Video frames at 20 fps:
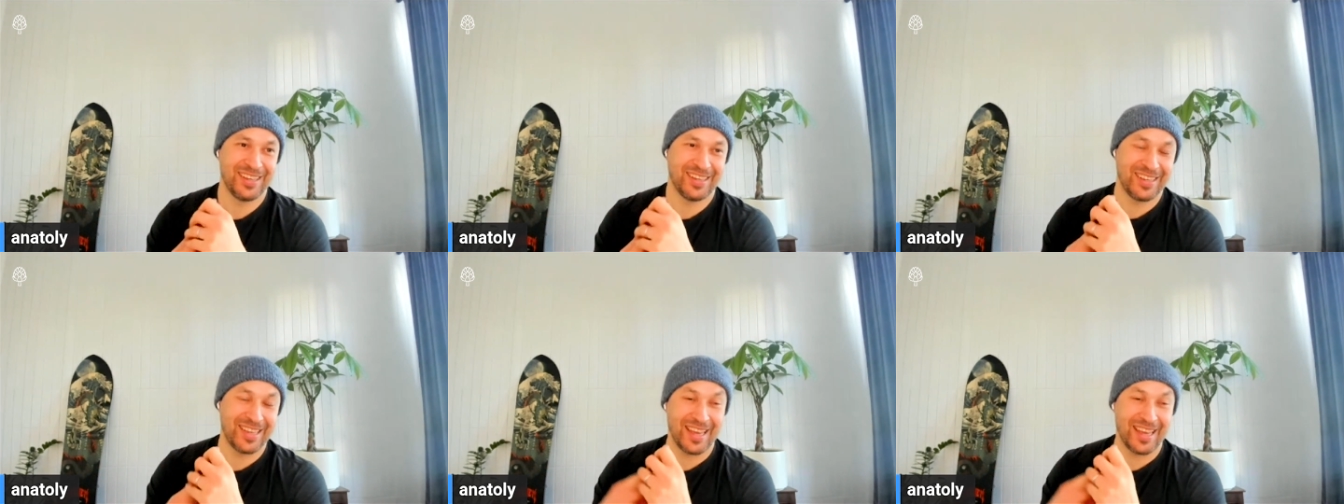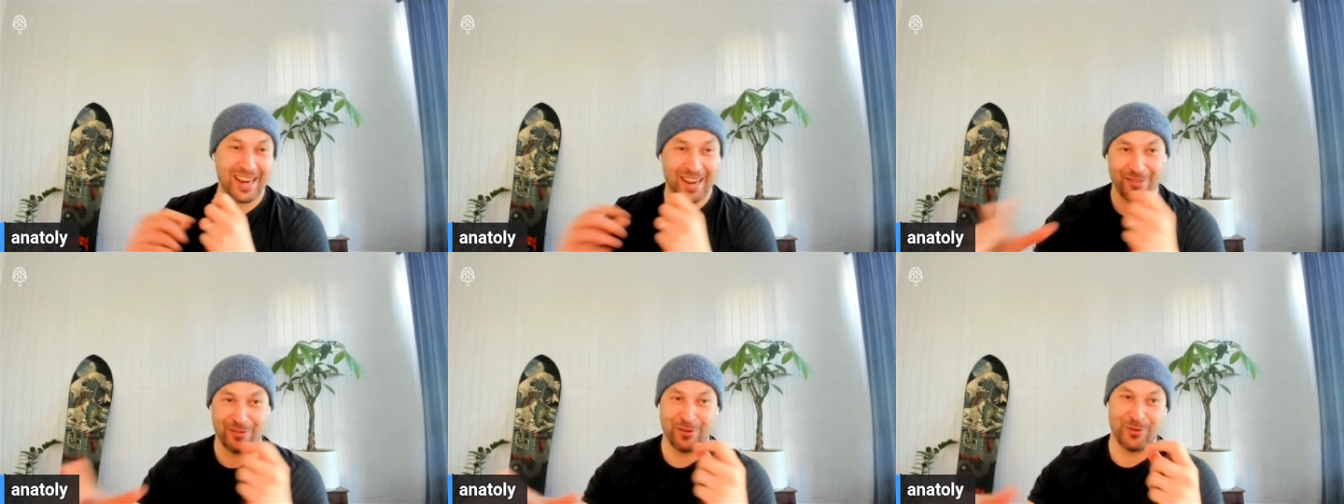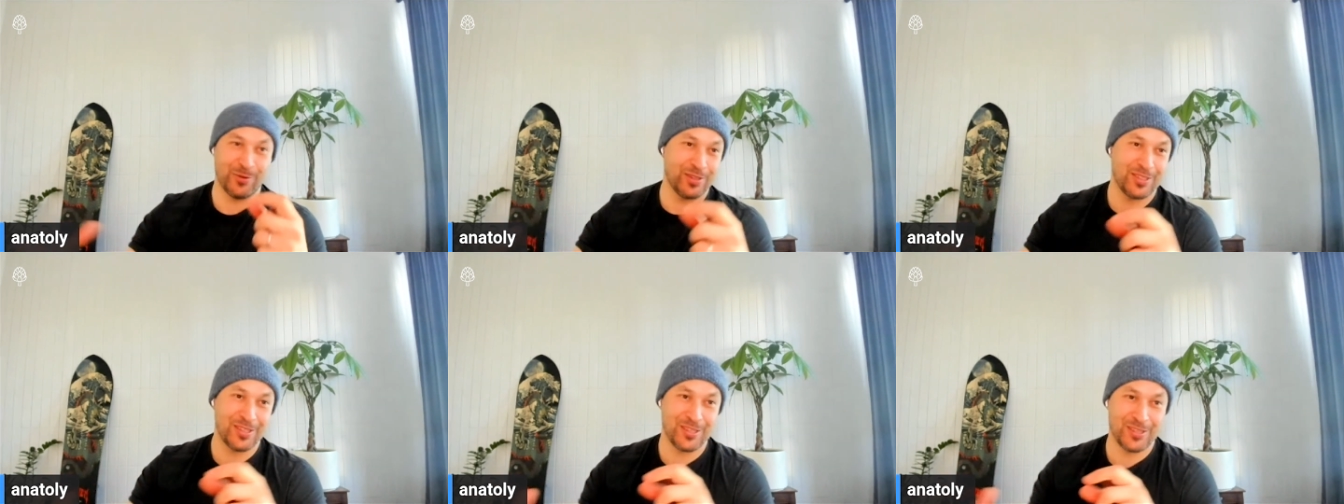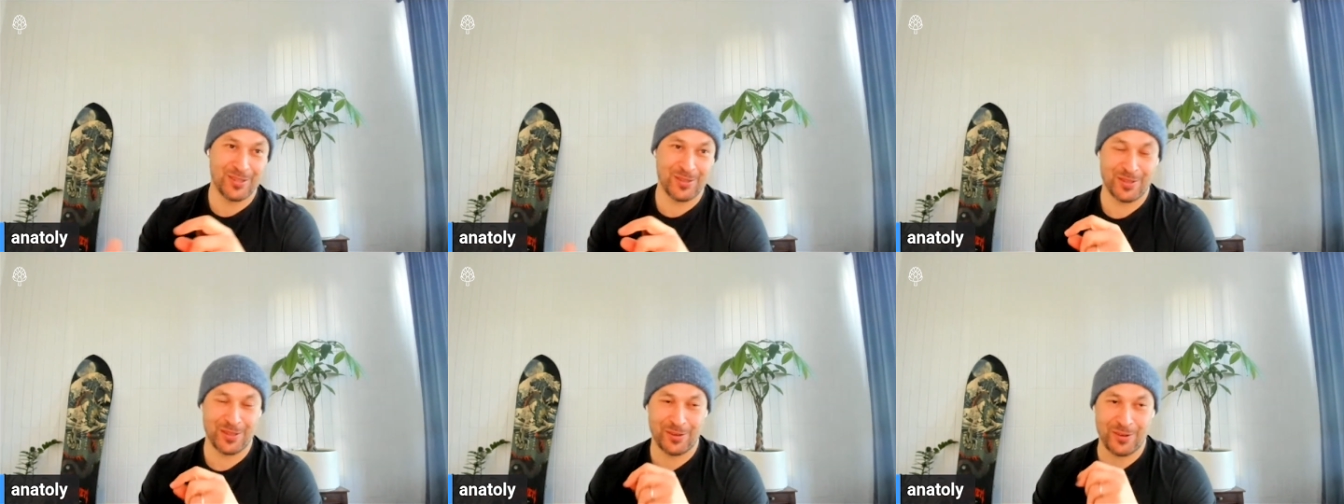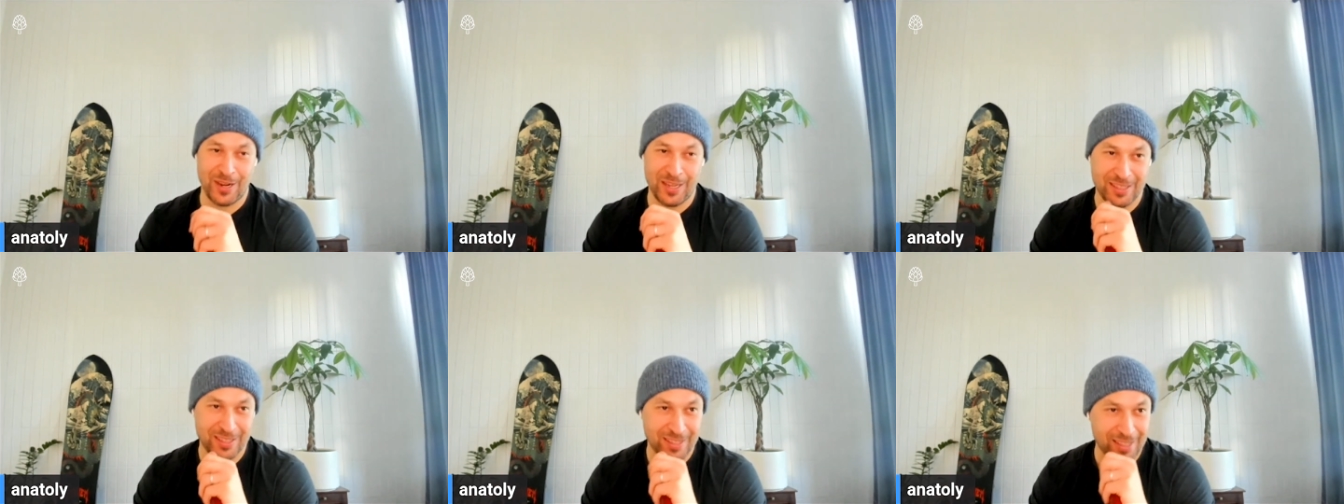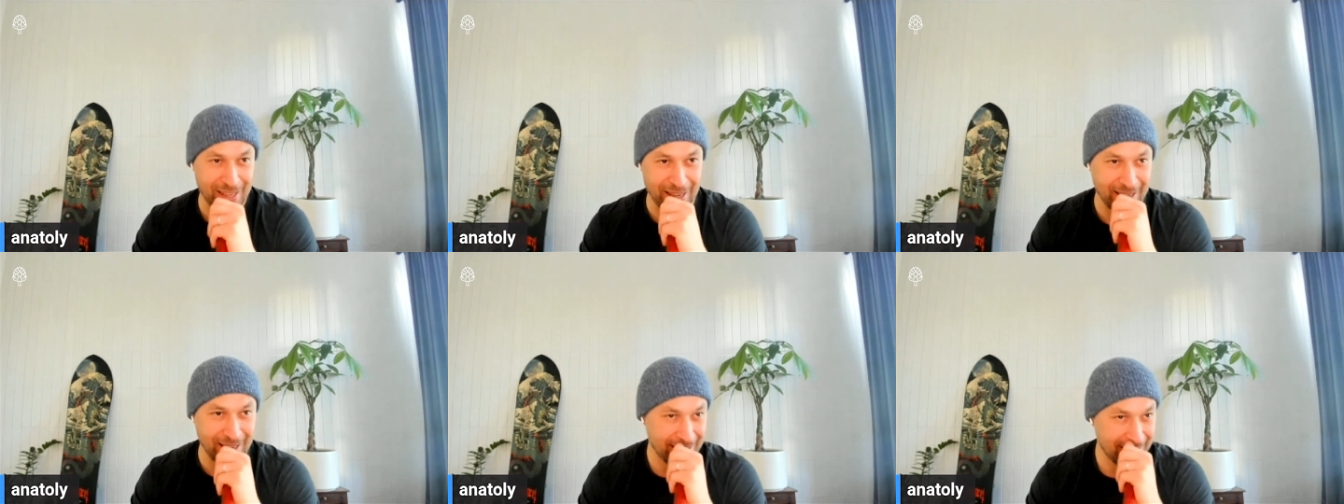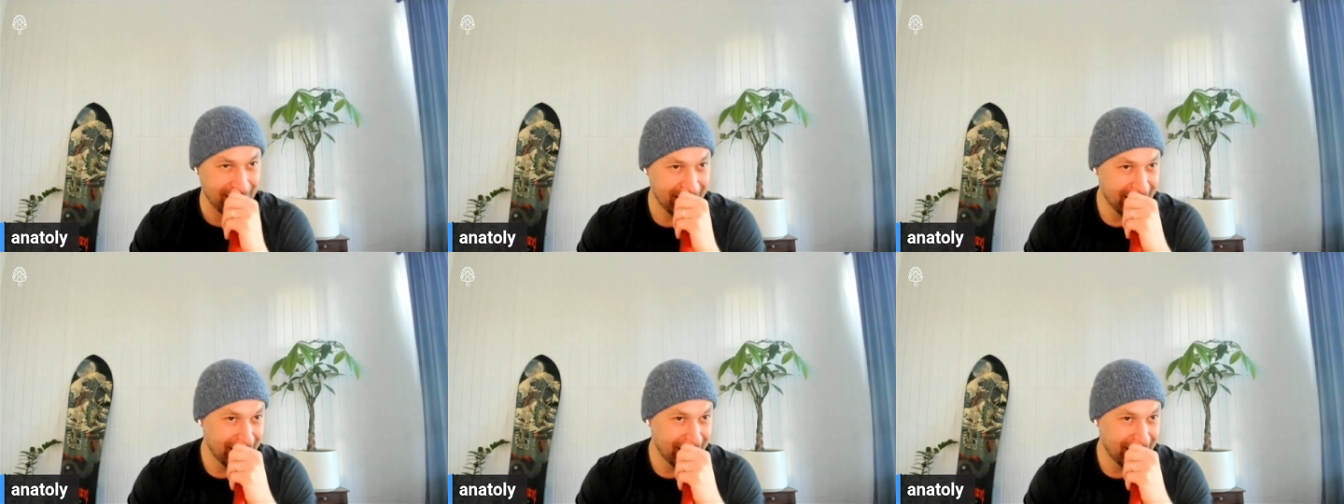get everyone to do the right thing.